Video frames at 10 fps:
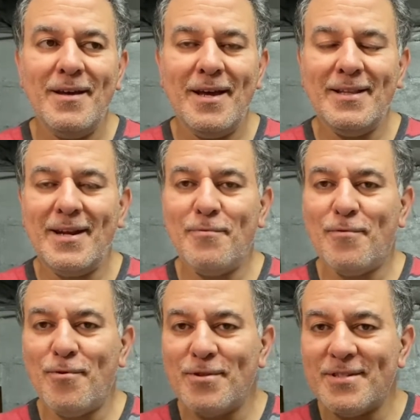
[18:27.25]
And then, of
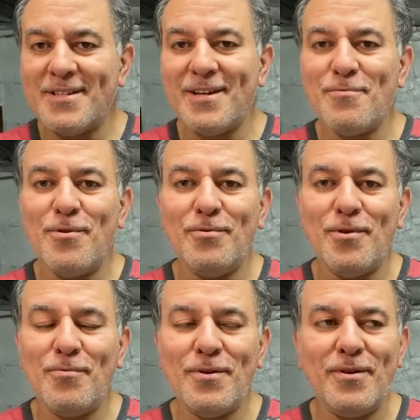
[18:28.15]
course, as I grew older,
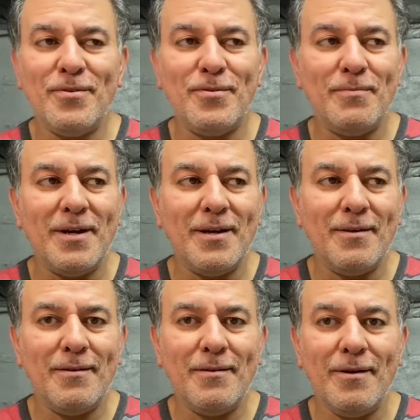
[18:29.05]
I went into my